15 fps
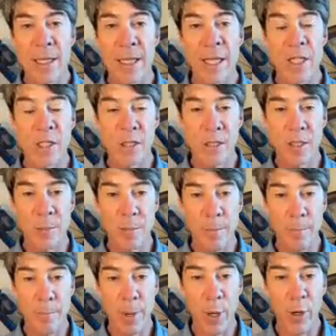It's
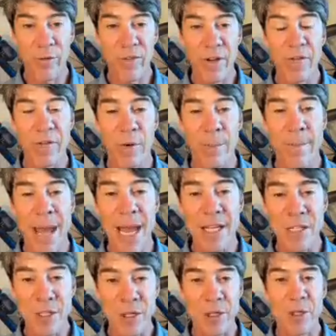perfect for
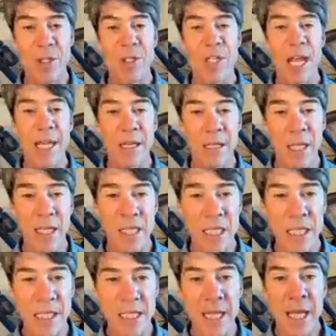masters
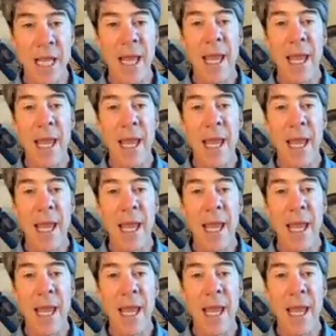cyclists